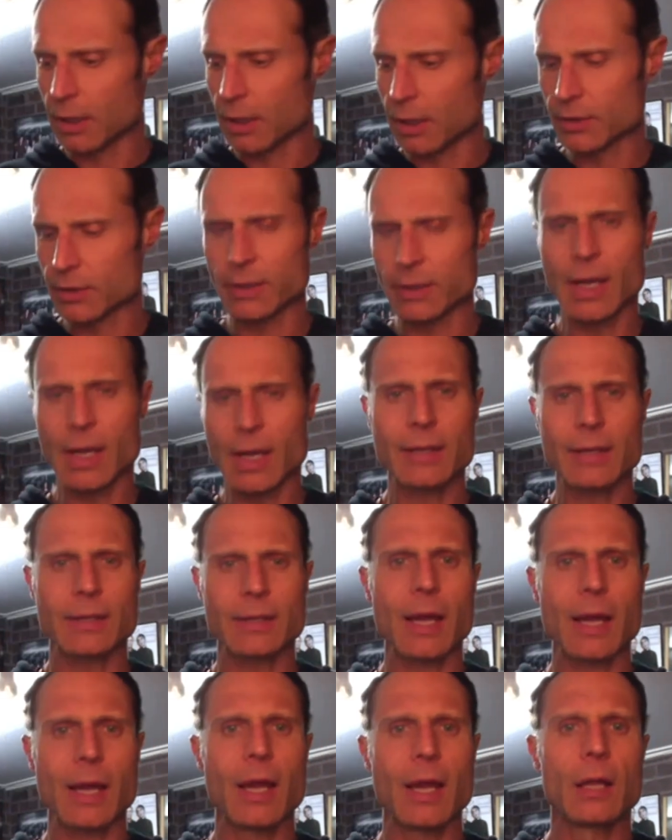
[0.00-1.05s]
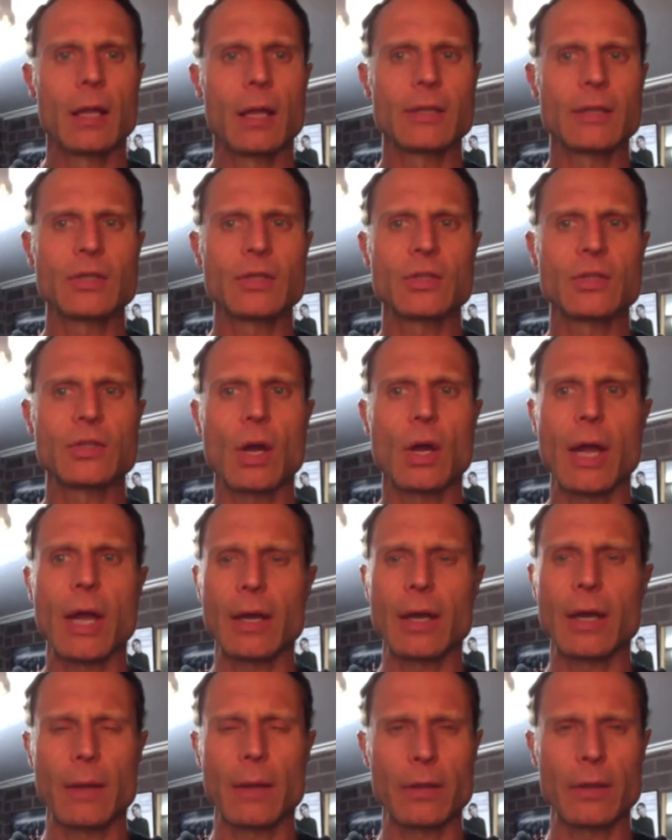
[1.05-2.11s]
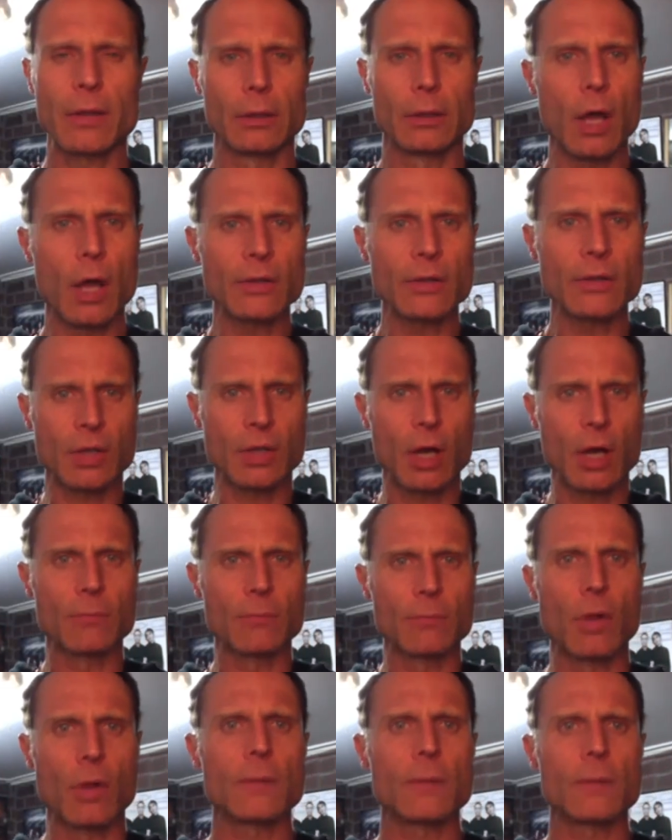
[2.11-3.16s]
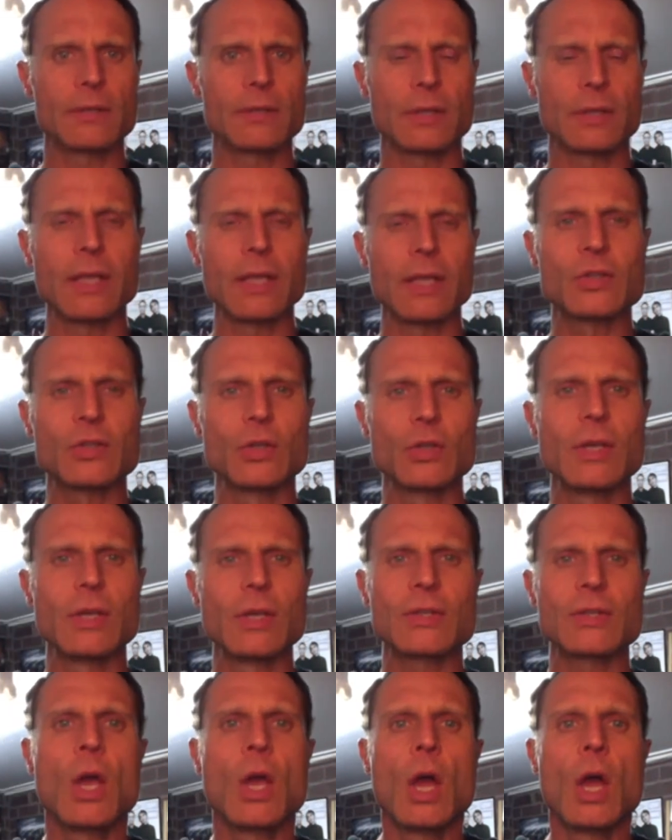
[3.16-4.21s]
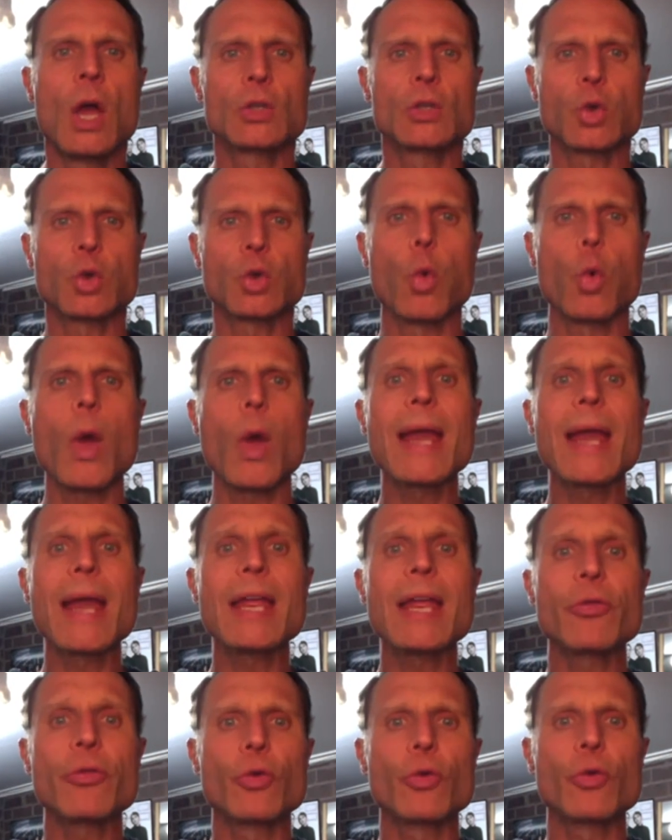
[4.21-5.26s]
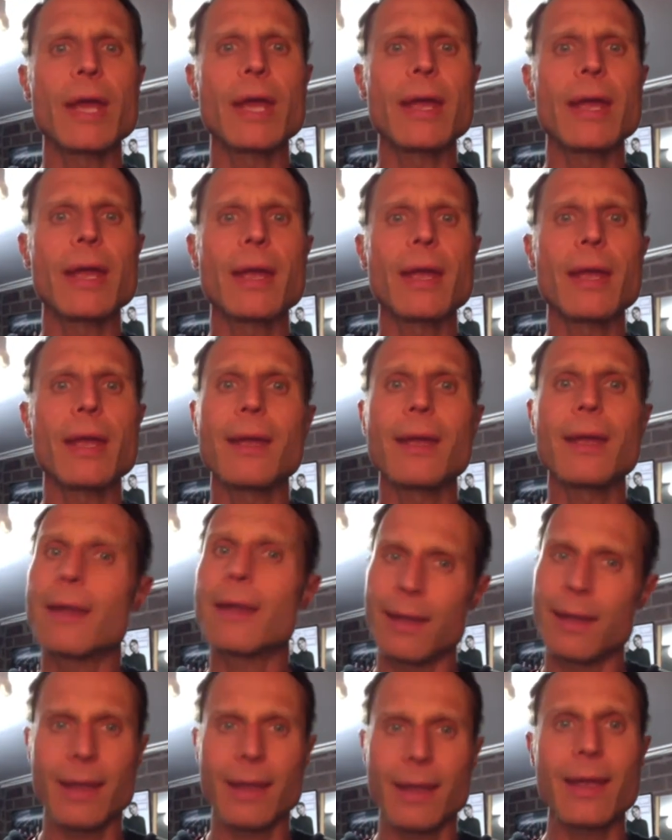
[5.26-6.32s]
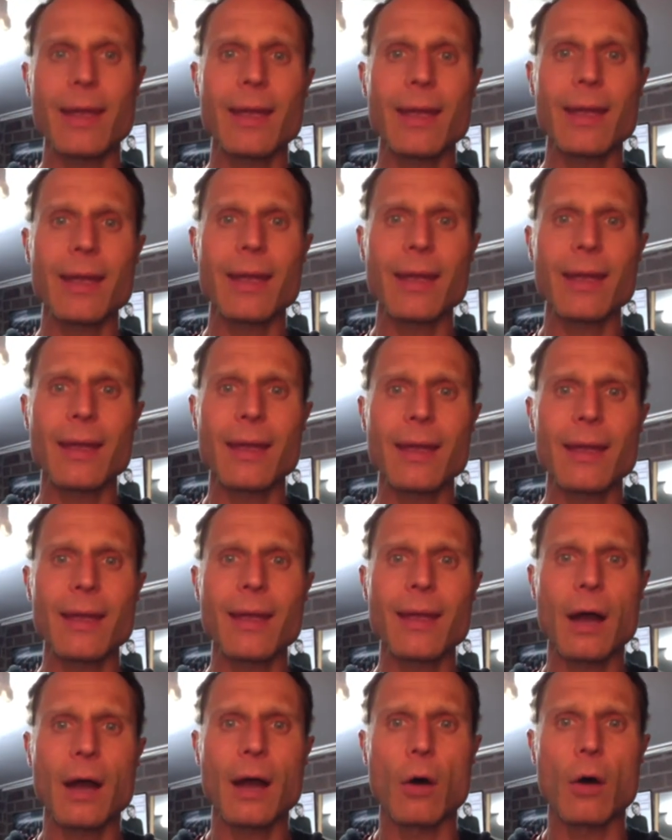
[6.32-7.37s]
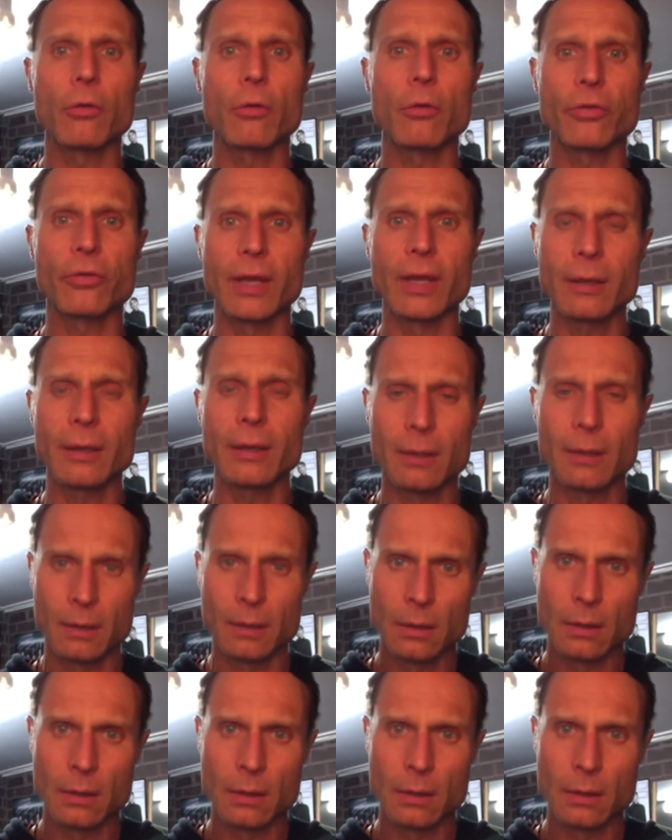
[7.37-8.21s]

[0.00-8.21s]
That's okay. Let's just go, and the lights are kind of blinding me. So let's do this. 23, whole thing.